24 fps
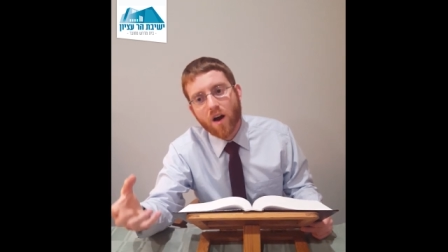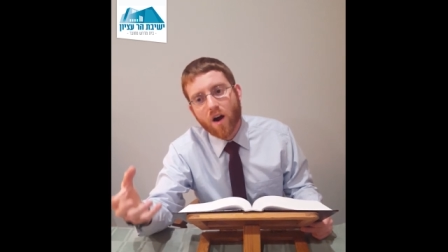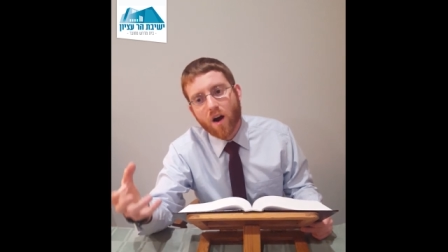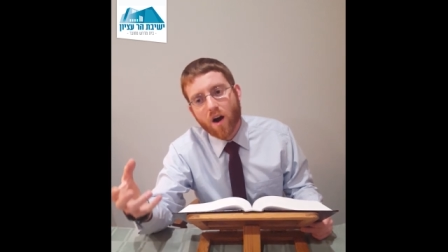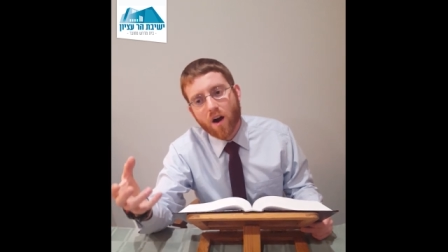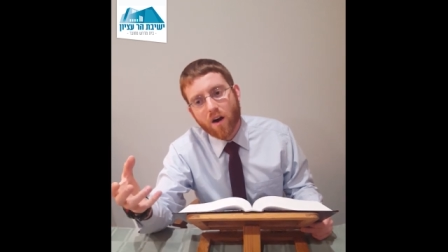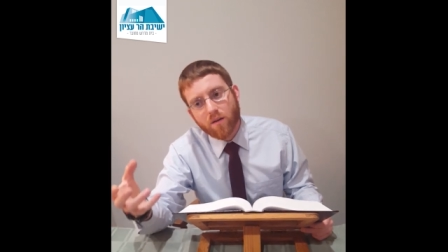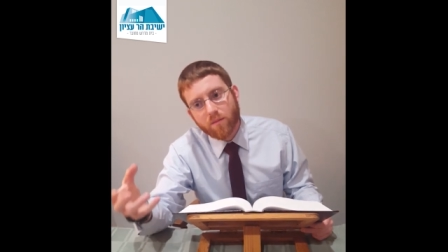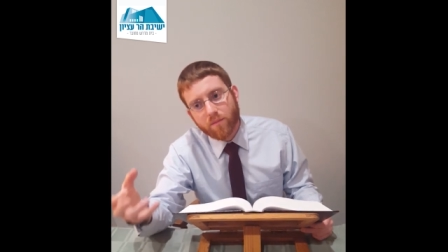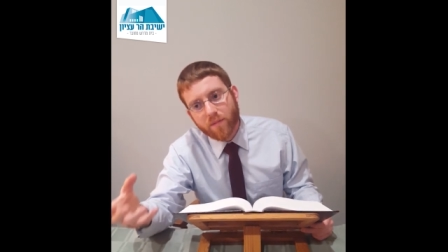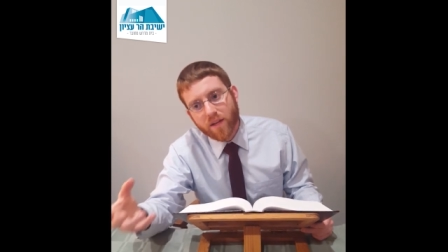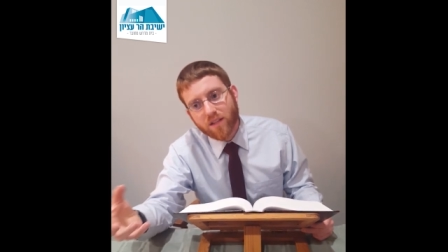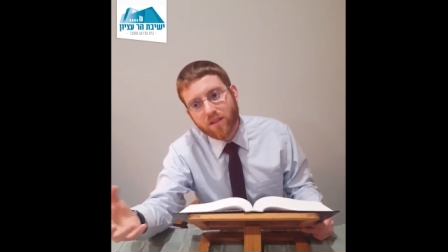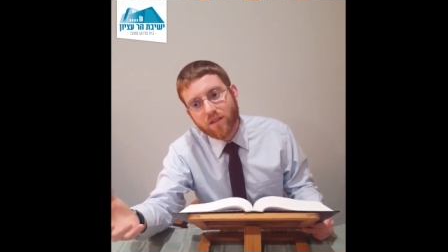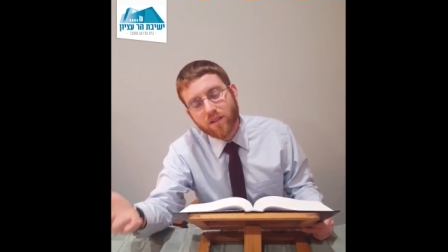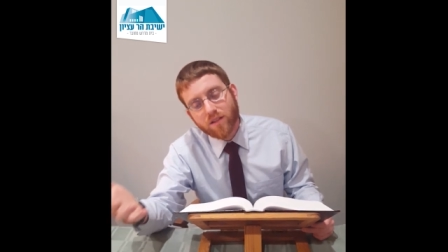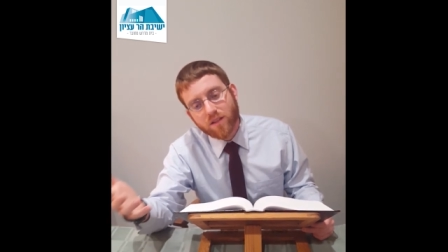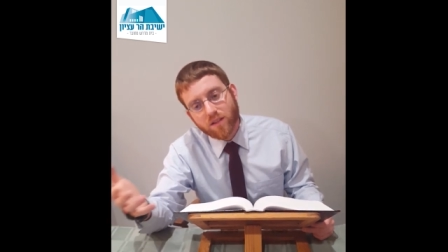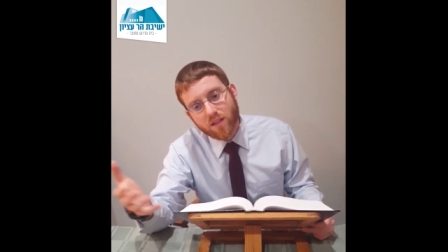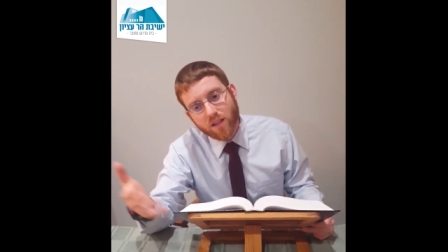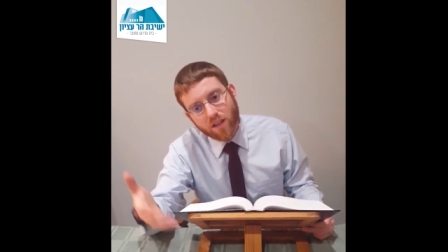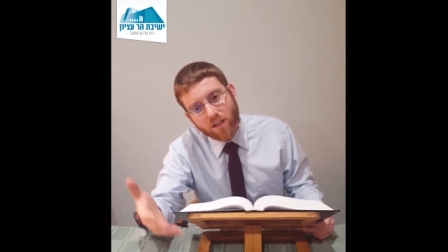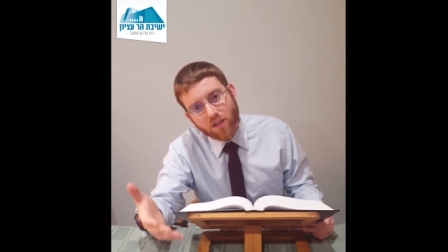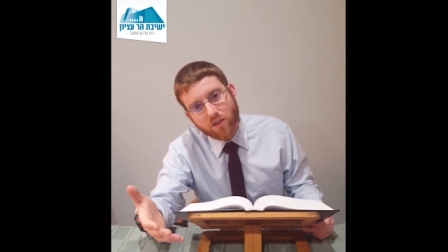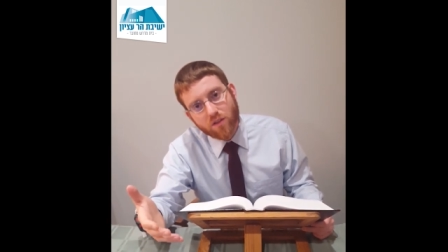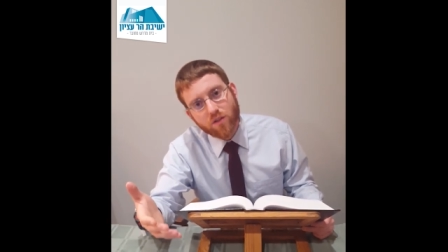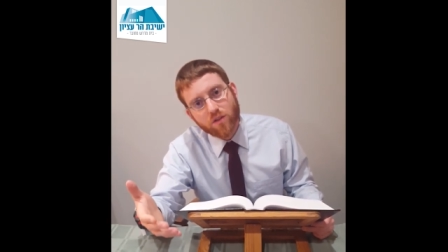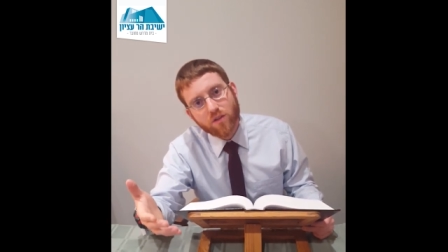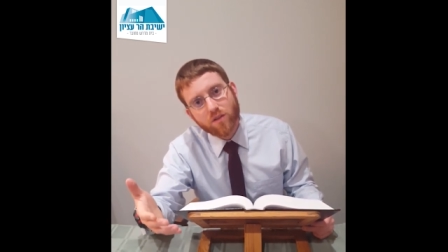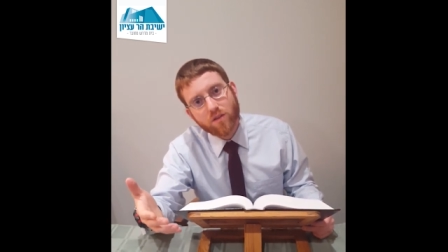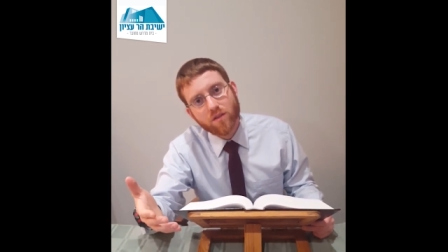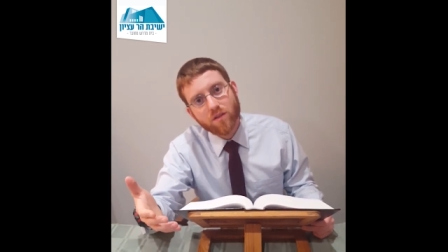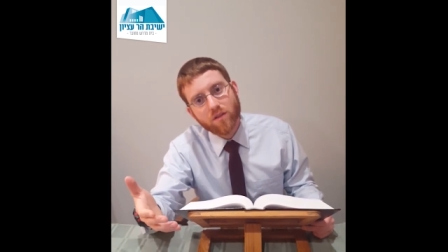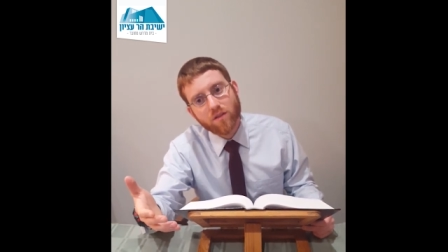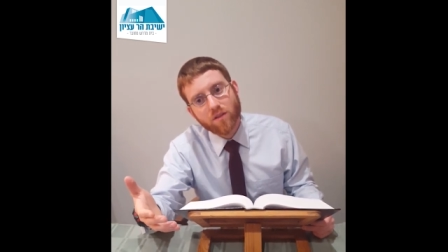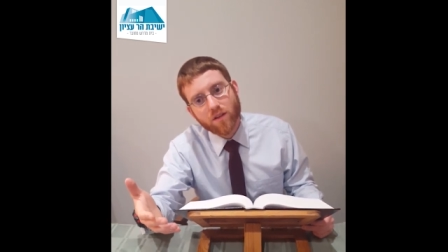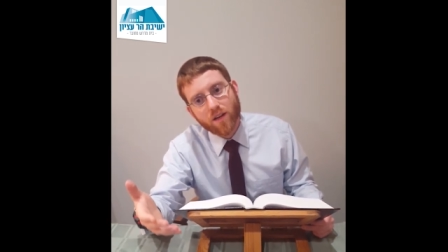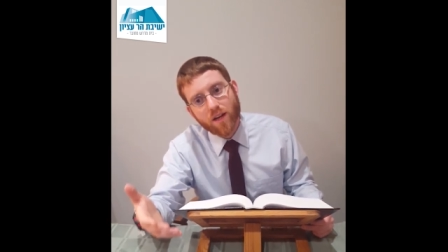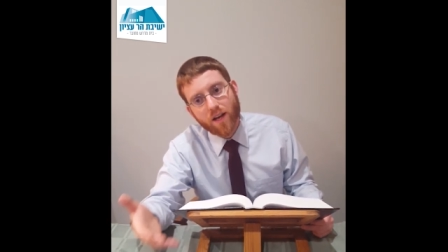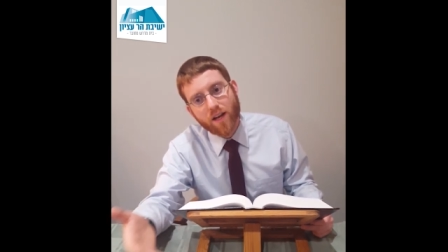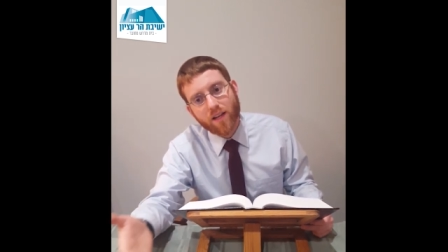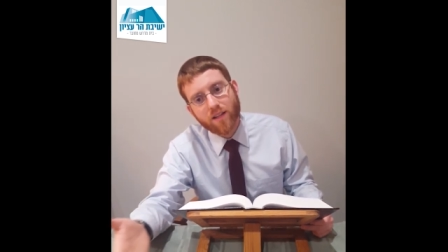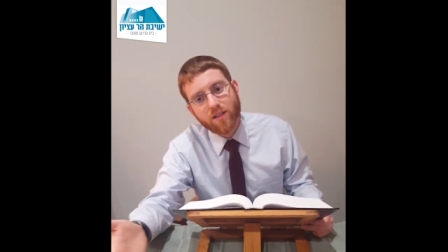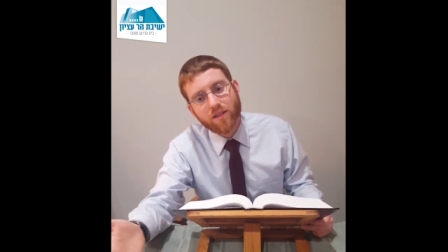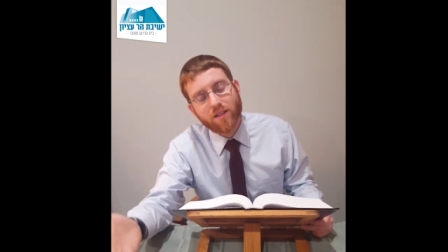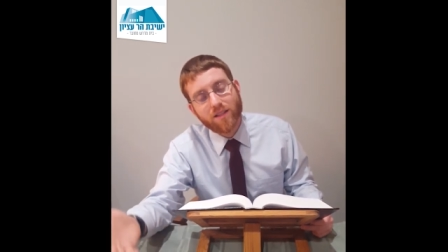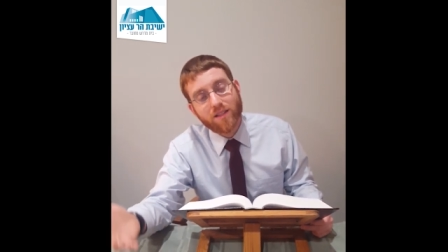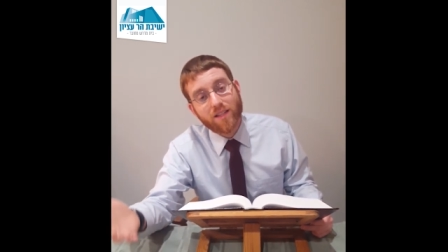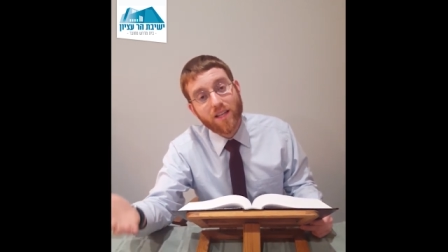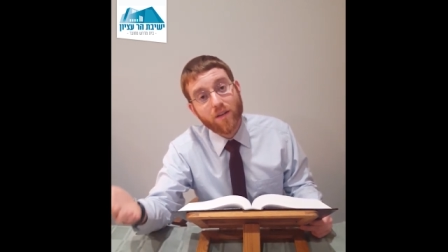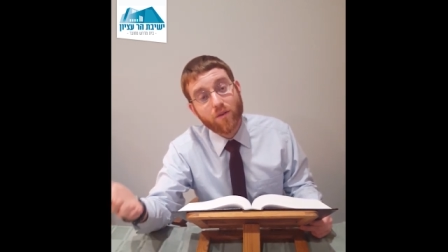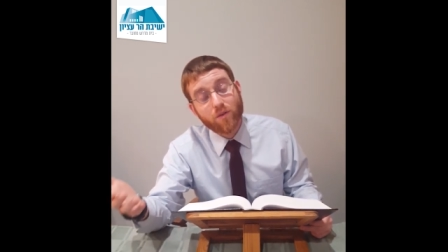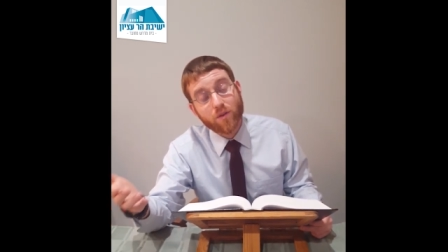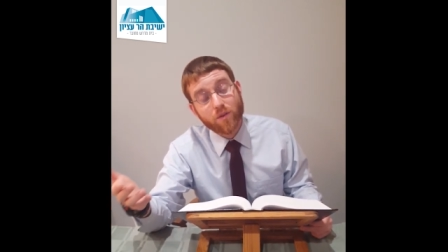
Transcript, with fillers: are meant to teach and to take